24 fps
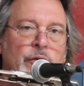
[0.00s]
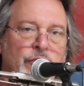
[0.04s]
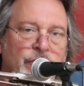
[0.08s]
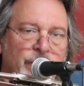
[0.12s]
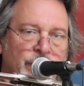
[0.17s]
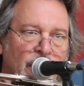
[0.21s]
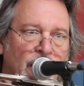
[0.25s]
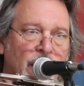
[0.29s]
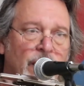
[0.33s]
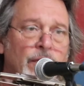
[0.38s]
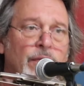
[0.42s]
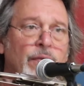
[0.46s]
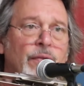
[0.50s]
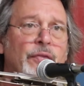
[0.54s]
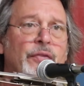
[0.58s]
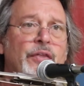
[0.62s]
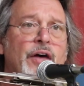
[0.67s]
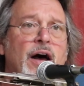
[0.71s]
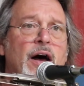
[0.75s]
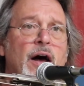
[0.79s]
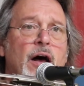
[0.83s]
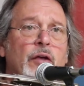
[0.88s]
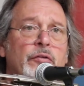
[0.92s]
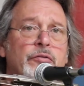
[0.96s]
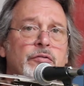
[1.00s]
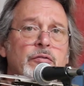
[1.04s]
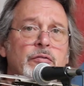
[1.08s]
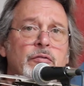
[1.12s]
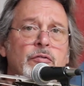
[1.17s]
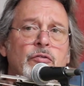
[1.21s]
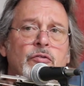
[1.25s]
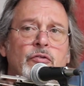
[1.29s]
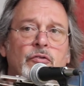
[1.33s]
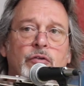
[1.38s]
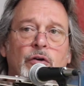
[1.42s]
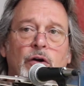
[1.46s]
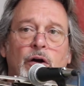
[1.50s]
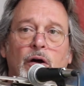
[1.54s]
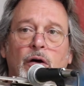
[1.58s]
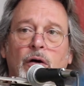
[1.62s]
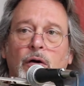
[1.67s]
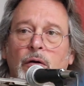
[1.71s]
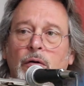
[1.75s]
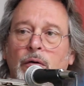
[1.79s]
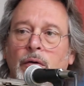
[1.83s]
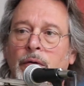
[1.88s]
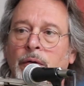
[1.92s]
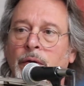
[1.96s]
10,000
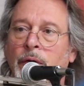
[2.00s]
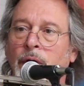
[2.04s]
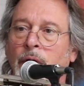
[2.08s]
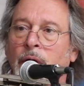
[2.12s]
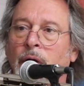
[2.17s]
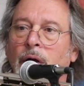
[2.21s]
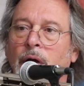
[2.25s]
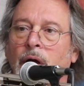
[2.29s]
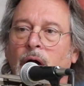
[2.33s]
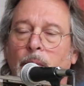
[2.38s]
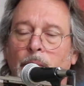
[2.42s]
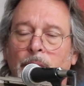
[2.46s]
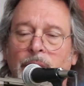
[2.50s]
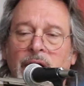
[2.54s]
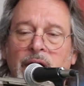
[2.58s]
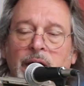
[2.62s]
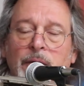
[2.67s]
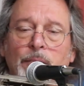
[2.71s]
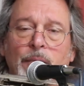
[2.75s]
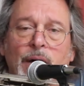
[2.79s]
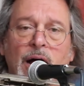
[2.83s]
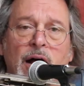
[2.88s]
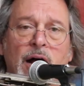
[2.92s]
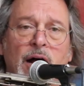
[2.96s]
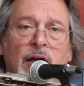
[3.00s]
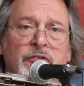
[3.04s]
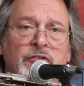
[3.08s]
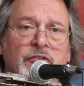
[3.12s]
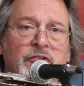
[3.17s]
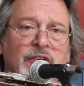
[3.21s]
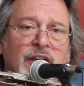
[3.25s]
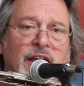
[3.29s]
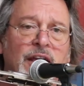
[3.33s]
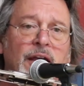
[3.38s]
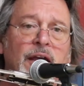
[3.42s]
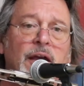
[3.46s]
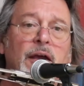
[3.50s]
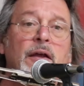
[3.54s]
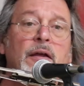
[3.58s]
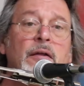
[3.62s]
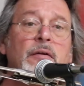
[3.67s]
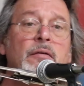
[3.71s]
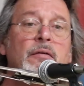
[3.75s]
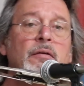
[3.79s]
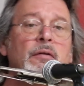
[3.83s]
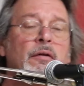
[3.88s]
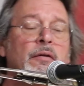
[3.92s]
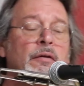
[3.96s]
strong, I'll make my
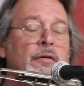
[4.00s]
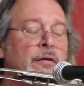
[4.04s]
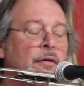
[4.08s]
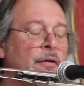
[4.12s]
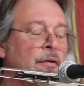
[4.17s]
stand.